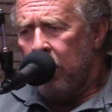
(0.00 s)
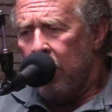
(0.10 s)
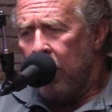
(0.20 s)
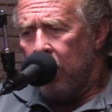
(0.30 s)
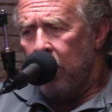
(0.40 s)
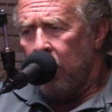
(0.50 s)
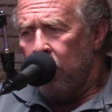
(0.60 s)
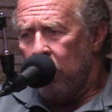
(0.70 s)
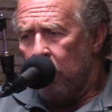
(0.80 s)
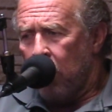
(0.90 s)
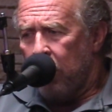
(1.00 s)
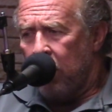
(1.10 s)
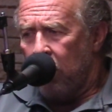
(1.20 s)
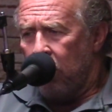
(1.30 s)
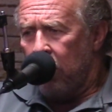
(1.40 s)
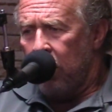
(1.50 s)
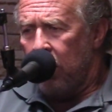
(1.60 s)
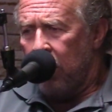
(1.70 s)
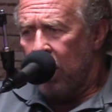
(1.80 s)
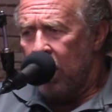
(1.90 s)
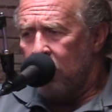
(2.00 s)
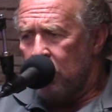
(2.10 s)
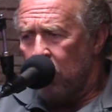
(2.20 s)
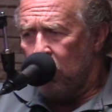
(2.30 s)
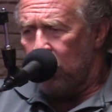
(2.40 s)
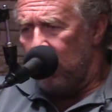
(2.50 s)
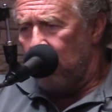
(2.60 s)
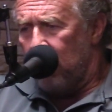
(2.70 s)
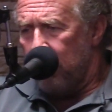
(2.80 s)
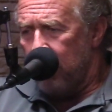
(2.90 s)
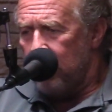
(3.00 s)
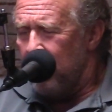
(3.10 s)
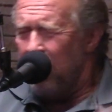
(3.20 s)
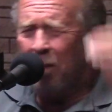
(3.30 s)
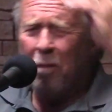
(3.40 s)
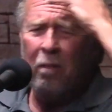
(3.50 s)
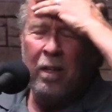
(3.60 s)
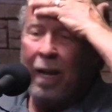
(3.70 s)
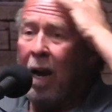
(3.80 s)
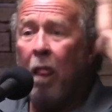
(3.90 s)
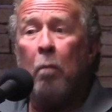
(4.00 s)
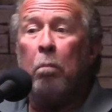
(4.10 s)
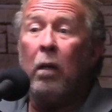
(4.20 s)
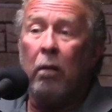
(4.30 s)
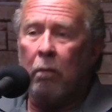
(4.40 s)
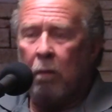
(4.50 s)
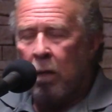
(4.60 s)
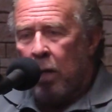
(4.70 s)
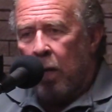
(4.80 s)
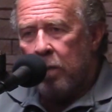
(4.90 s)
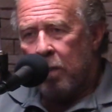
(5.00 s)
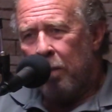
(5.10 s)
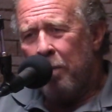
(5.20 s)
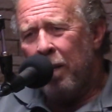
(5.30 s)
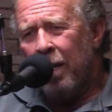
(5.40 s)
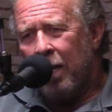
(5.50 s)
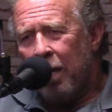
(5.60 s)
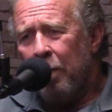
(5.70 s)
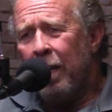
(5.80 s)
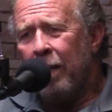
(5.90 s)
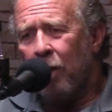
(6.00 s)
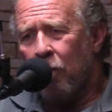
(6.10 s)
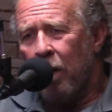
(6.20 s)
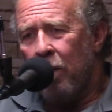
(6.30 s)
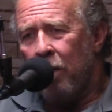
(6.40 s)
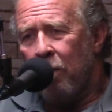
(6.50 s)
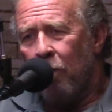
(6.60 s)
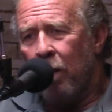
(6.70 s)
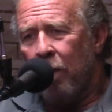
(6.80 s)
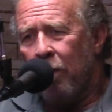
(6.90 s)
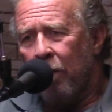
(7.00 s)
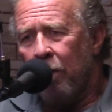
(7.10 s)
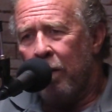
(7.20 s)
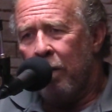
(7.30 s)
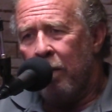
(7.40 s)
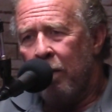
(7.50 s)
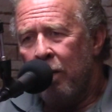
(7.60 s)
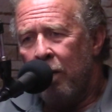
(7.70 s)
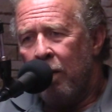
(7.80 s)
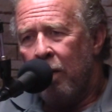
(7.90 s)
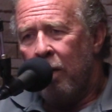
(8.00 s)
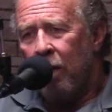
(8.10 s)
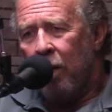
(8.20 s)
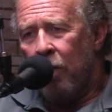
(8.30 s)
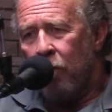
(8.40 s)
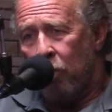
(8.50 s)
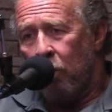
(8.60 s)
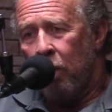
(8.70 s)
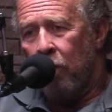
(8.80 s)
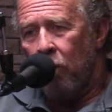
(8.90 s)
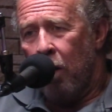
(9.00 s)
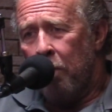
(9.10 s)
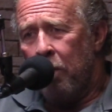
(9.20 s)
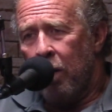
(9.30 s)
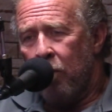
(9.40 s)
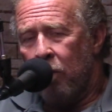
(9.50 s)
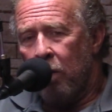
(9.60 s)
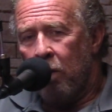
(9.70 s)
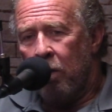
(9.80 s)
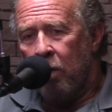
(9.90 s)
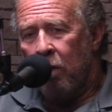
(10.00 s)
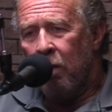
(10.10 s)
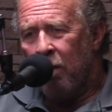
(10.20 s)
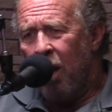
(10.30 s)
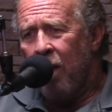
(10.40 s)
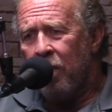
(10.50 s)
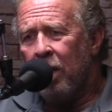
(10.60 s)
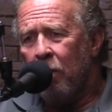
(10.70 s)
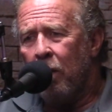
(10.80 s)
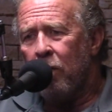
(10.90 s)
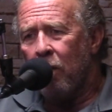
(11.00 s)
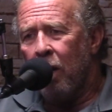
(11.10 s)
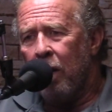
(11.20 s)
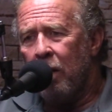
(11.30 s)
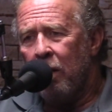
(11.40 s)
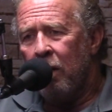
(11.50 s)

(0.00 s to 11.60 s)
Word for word: and we were barbecuing, and I was bullshitting with him. And I said, you know, out of the blue, I said, maybe I might like to try what you're doing. And he says, you want a job? And I said, yeah, I think I want to try it.